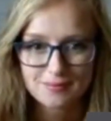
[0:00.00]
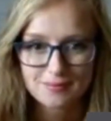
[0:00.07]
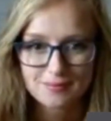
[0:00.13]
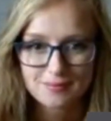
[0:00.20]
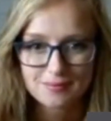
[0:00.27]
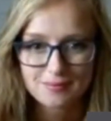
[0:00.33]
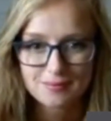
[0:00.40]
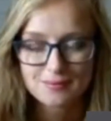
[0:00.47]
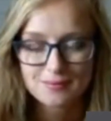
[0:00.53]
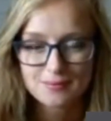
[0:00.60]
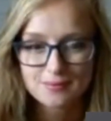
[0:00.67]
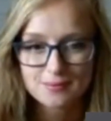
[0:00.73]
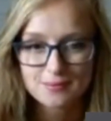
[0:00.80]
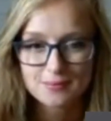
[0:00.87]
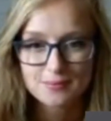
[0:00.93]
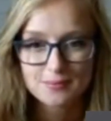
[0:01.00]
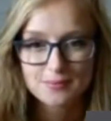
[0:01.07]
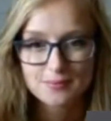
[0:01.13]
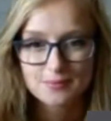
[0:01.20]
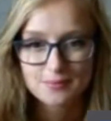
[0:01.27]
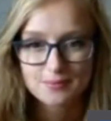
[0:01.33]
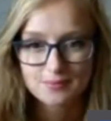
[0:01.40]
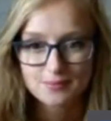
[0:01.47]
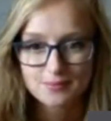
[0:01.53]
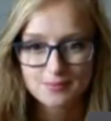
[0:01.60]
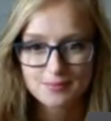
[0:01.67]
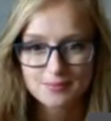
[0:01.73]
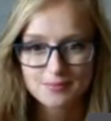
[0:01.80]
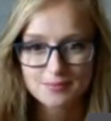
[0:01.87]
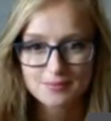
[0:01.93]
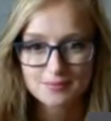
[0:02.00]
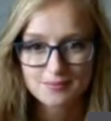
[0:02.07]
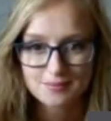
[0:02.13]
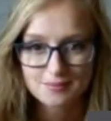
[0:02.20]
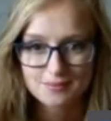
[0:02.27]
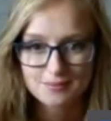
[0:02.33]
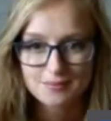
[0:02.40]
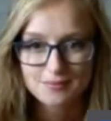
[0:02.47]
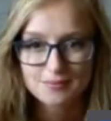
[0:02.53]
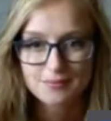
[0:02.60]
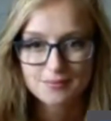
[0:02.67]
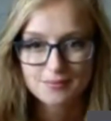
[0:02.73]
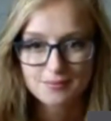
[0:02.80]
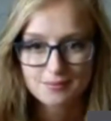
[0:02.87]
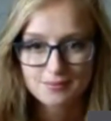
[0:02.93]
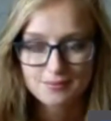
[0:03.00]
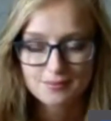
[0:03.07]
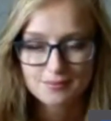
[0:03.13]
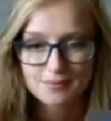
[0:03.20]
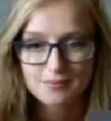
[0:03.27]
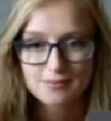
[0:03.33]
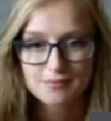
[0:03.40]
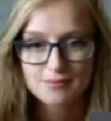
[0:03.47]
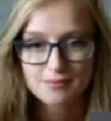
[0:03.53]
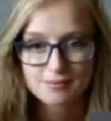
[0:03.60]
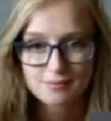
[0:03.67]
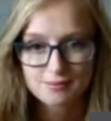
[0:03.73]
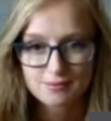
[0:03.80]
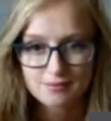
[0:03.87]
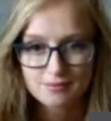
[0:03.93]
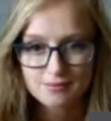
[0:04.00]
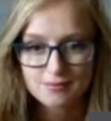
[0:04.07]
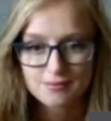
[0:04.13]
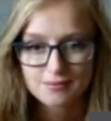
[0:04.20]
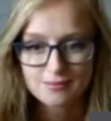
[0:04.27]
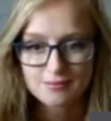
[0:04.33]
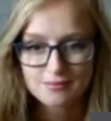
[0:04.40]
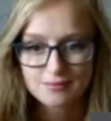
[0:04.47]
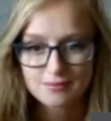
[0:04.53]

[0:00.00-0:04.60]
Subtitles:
The person shown says nothing.